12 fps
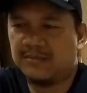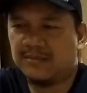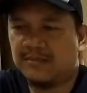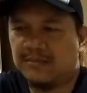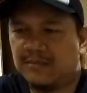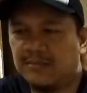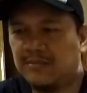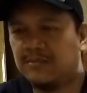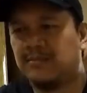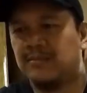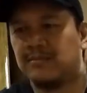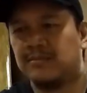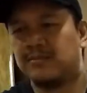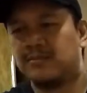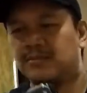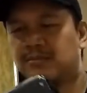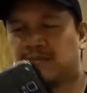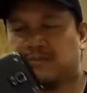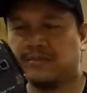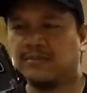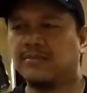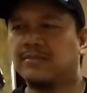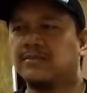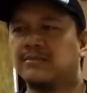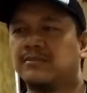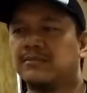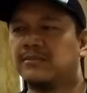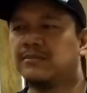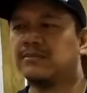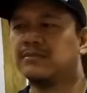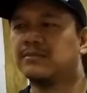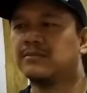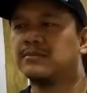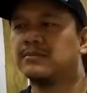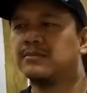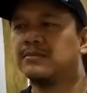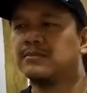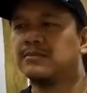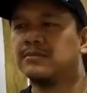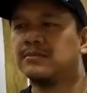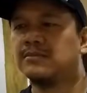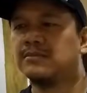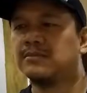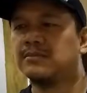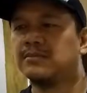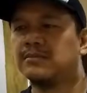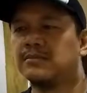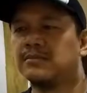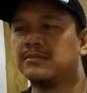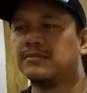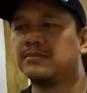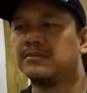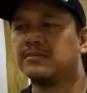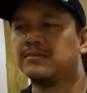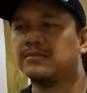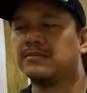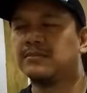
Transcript: No words are spoken by the person on screen.